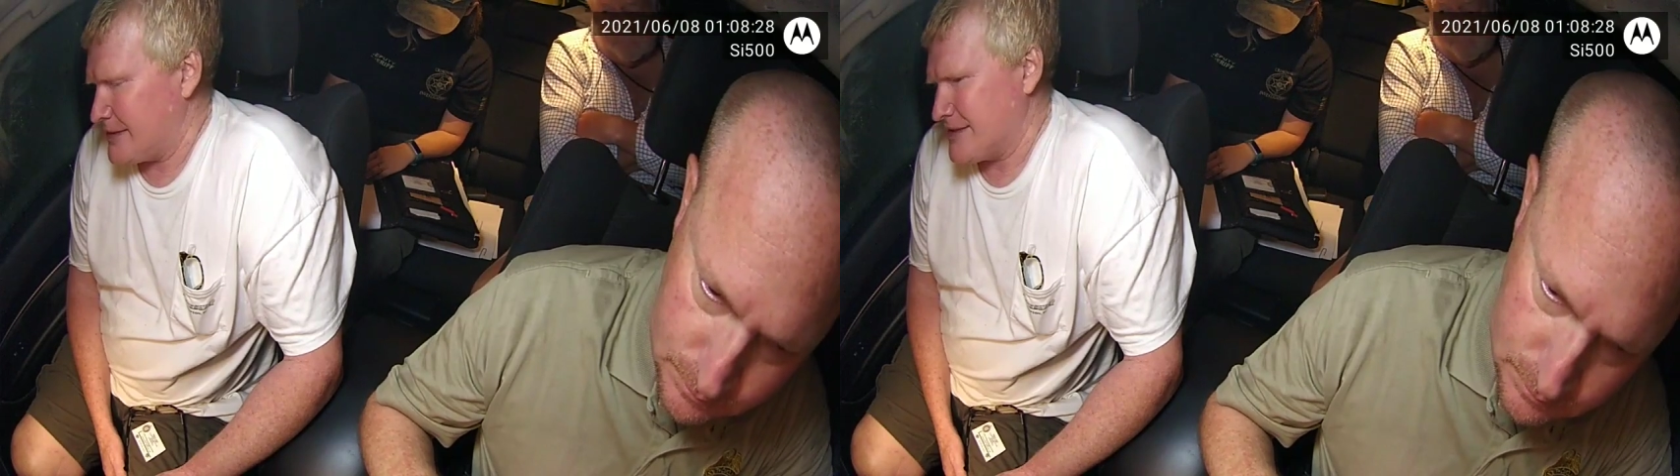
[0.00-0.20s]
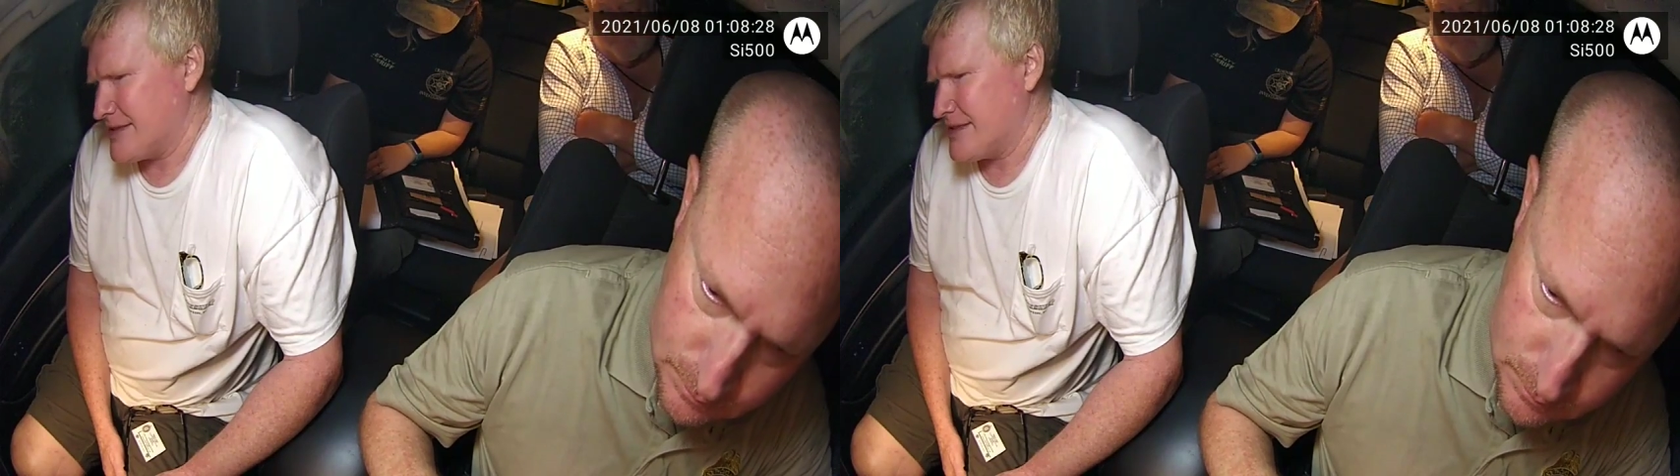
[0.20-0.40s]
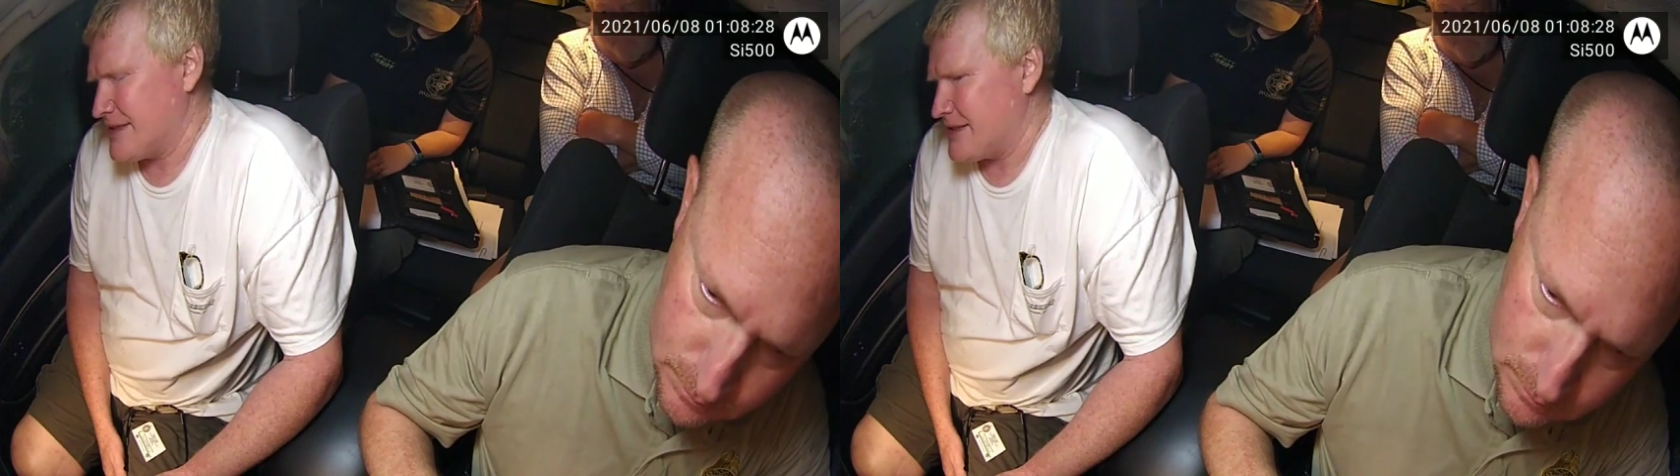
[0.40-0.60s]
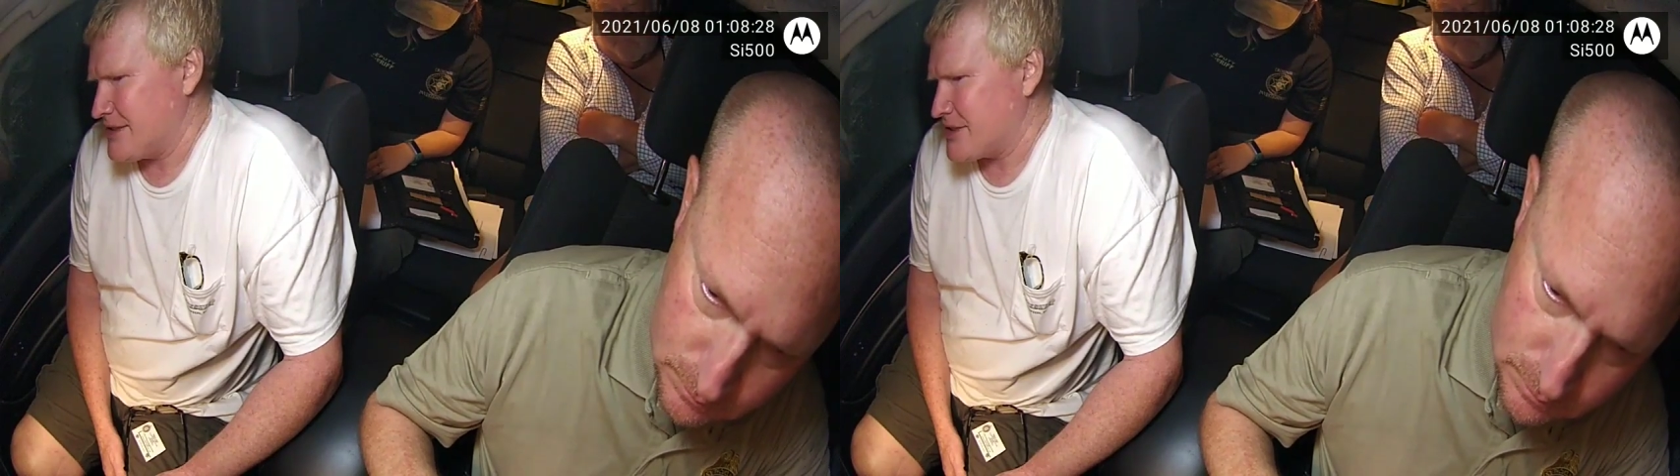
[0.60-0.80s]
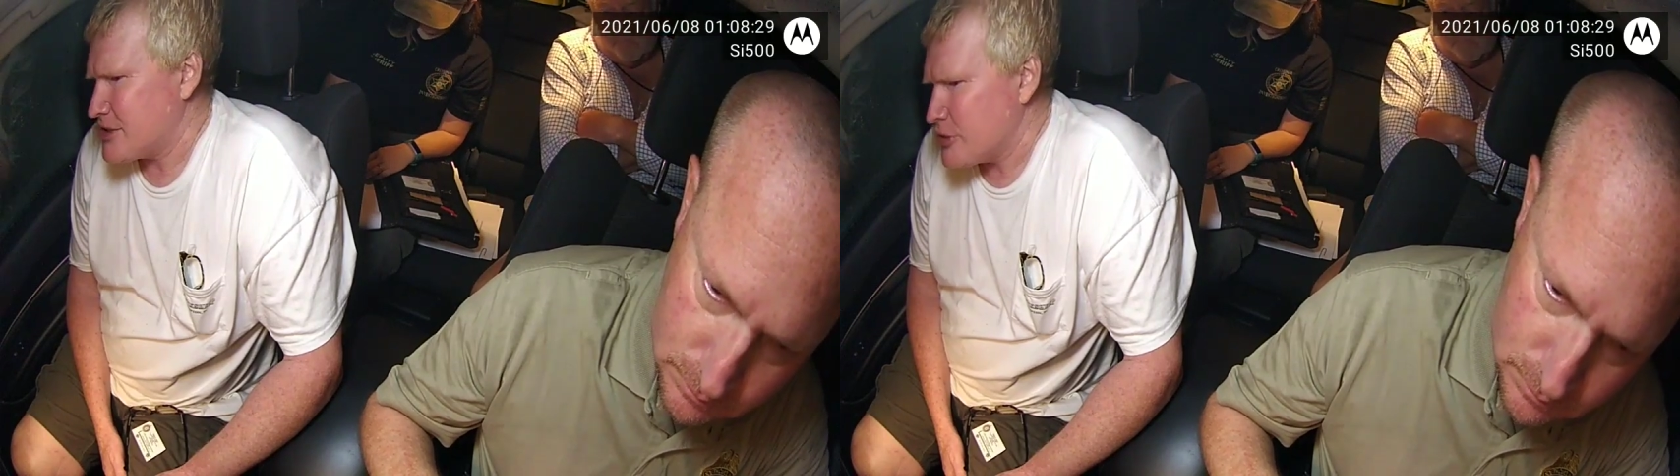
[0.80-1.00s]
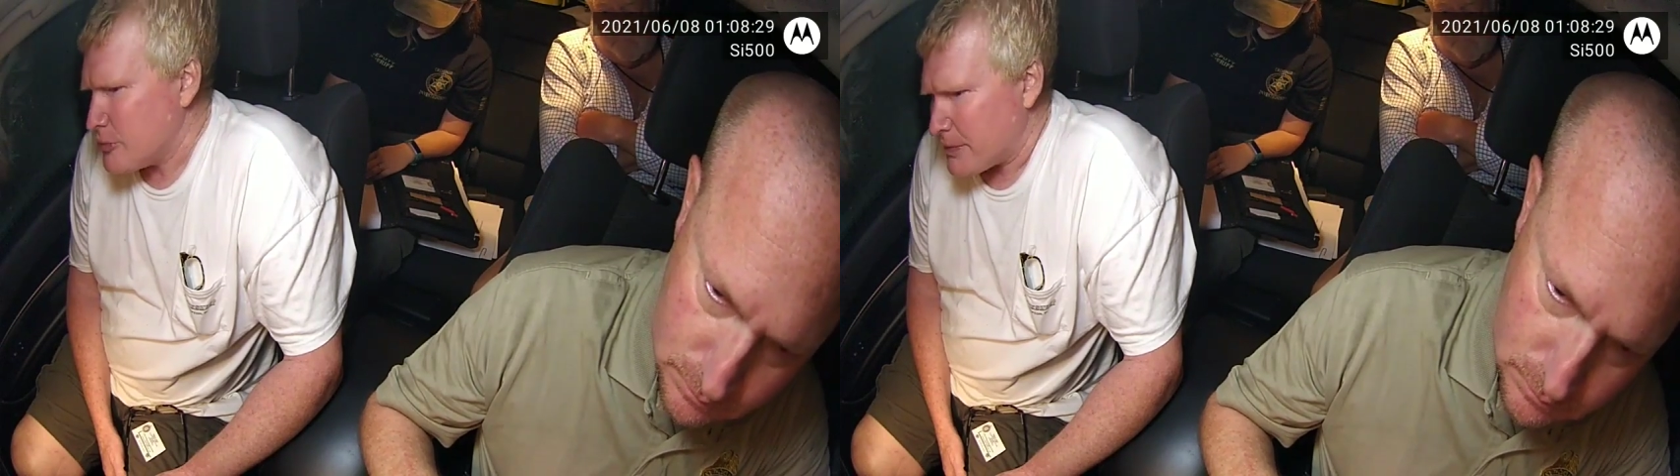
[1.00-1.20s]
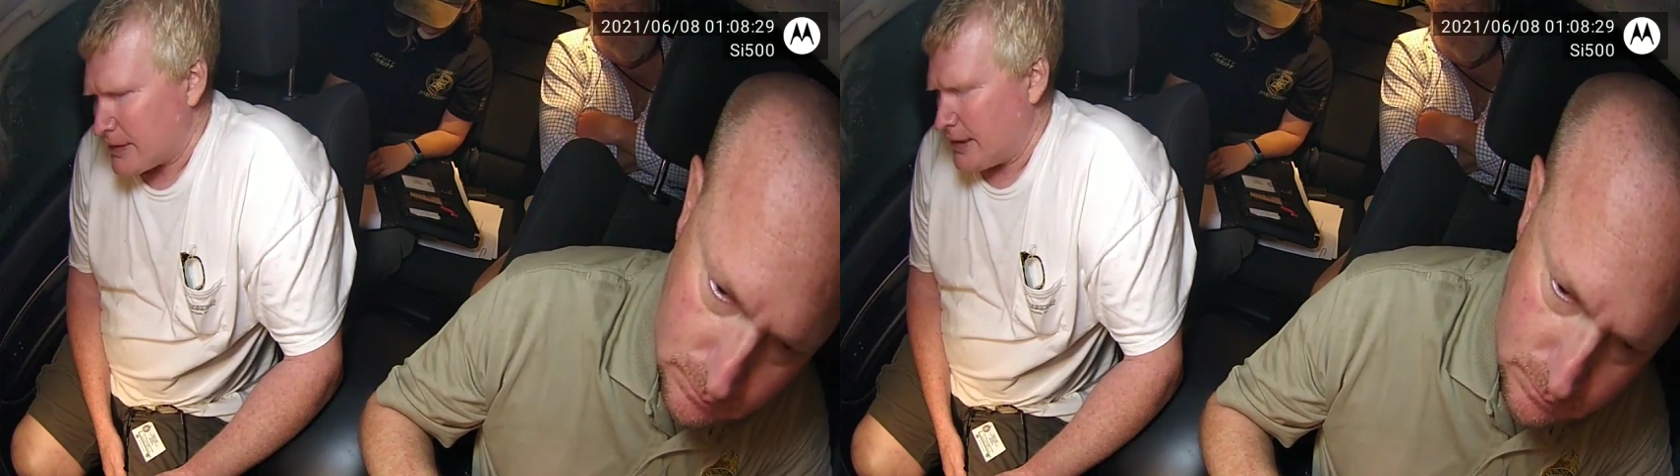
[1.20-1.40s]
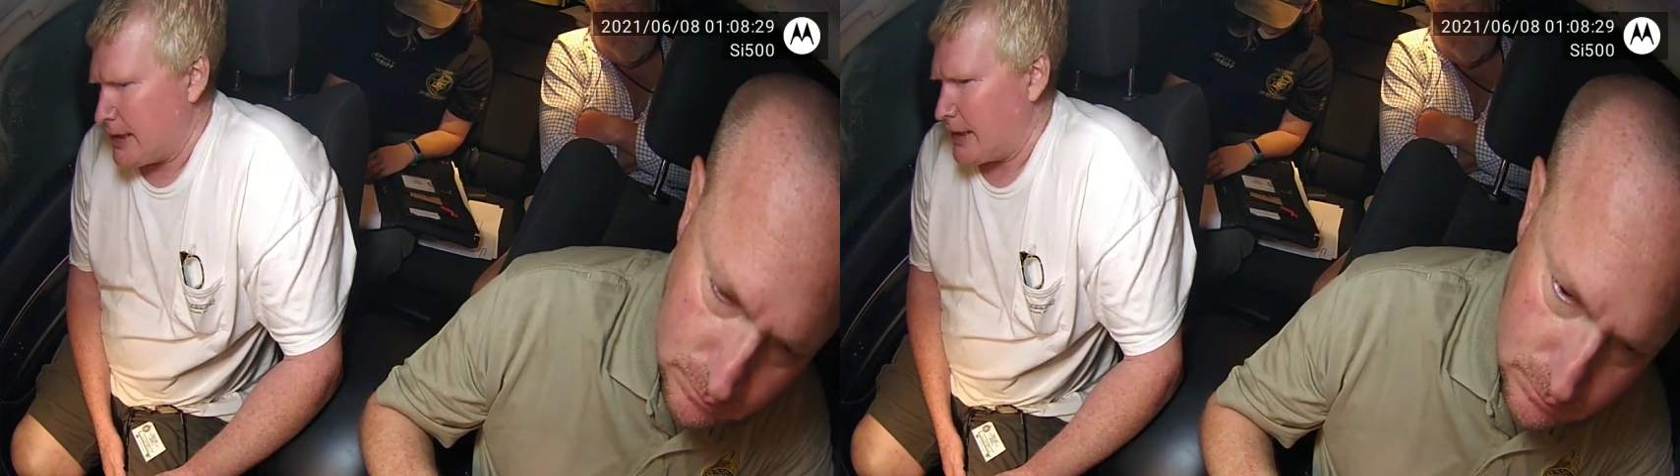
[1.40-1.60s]
this is such a
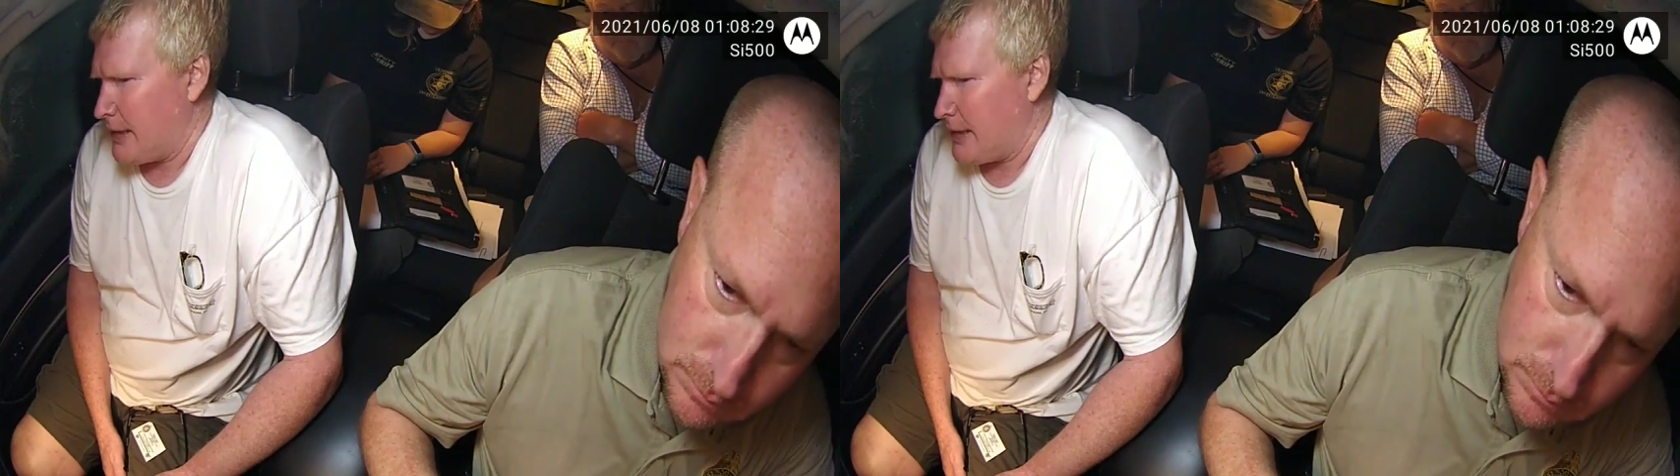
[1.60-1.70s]
stupid thing.